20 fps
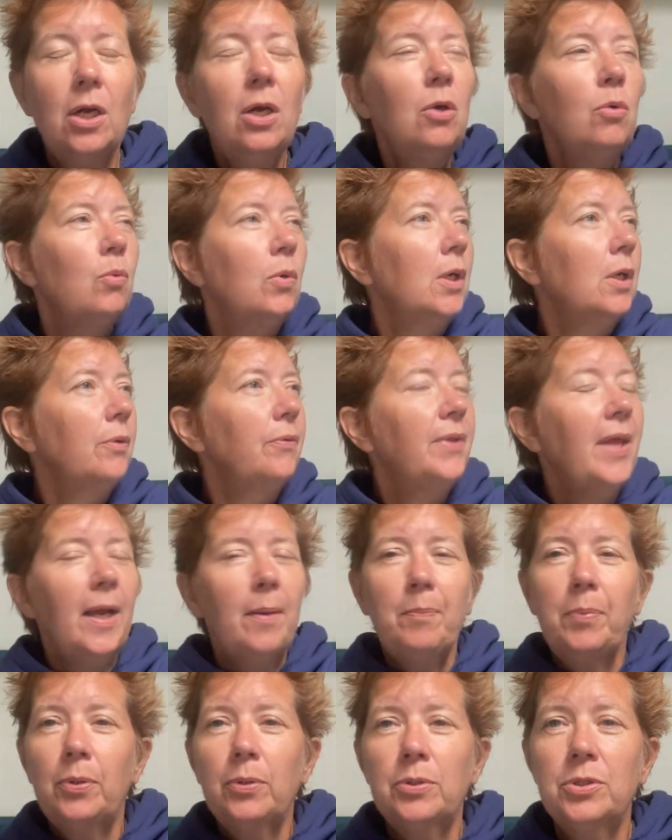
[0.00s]
oh, well,
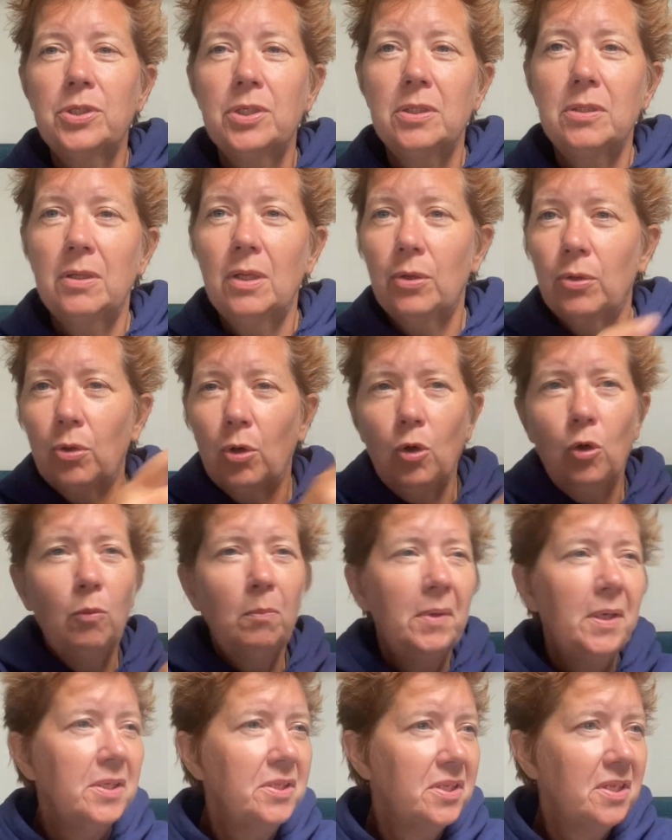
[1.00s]
that person, they're
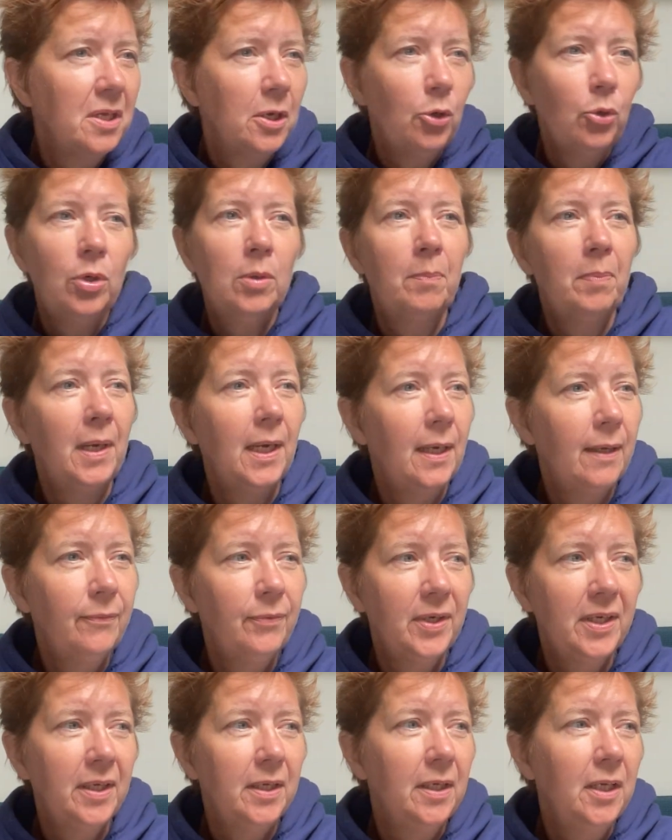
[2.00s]
homeless, they're in
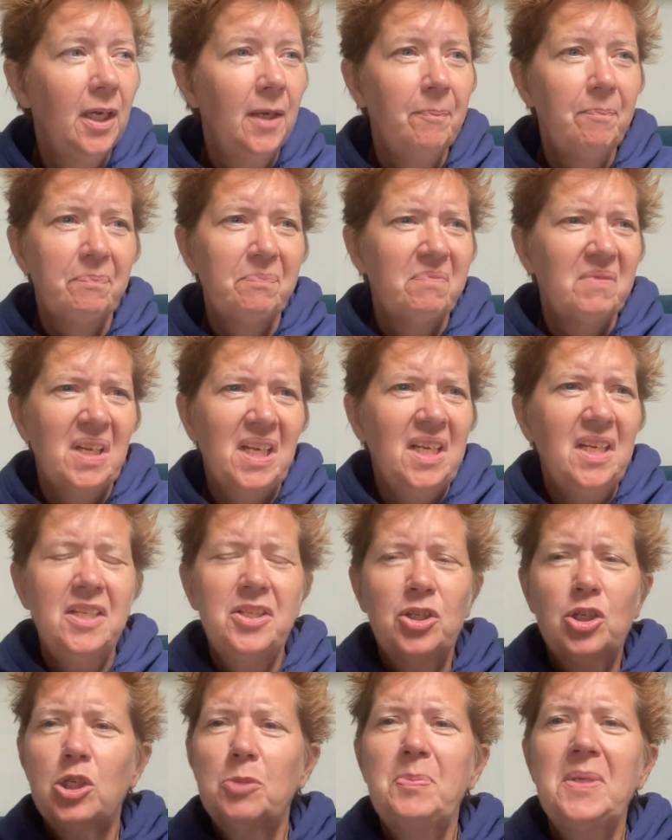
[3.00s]
poverty,
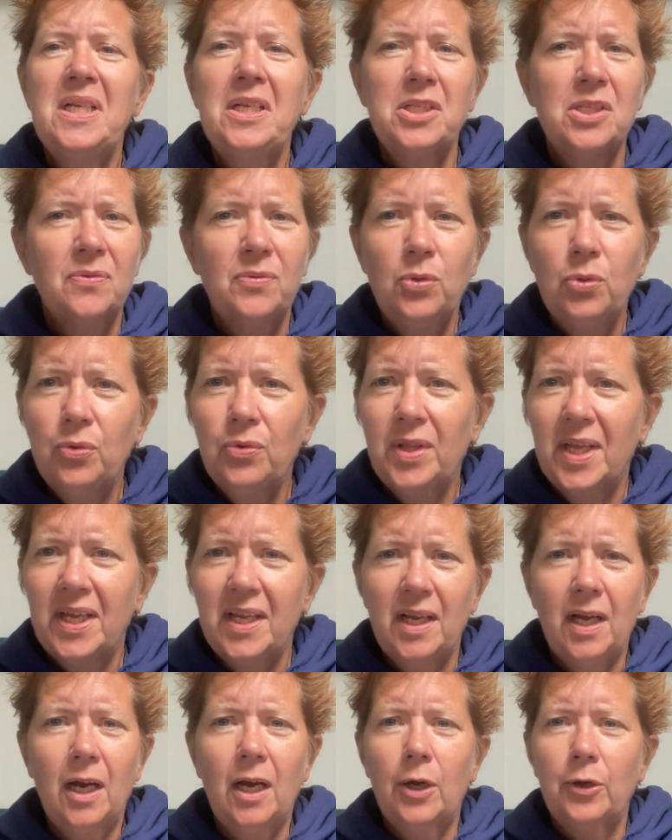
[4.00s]
it's just because of who
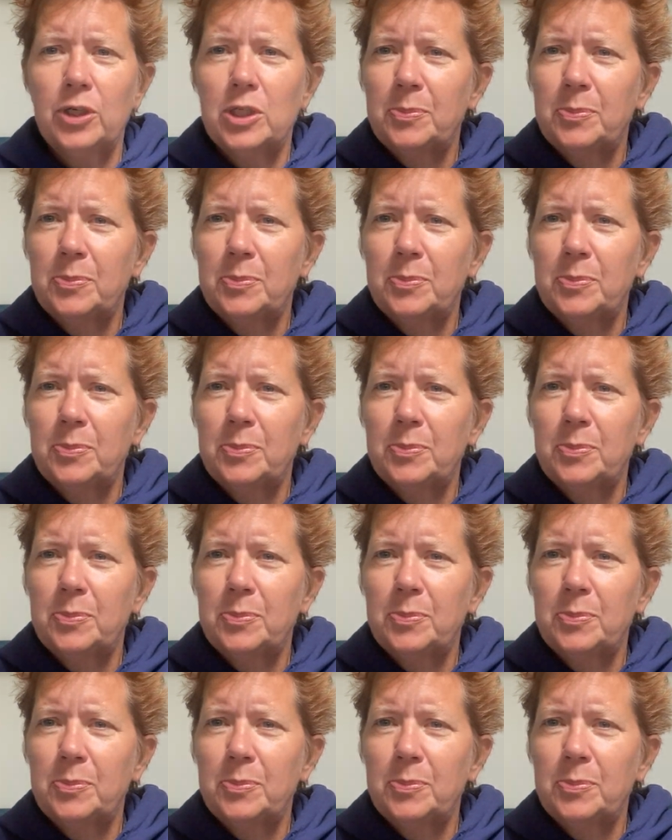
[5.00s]
they are.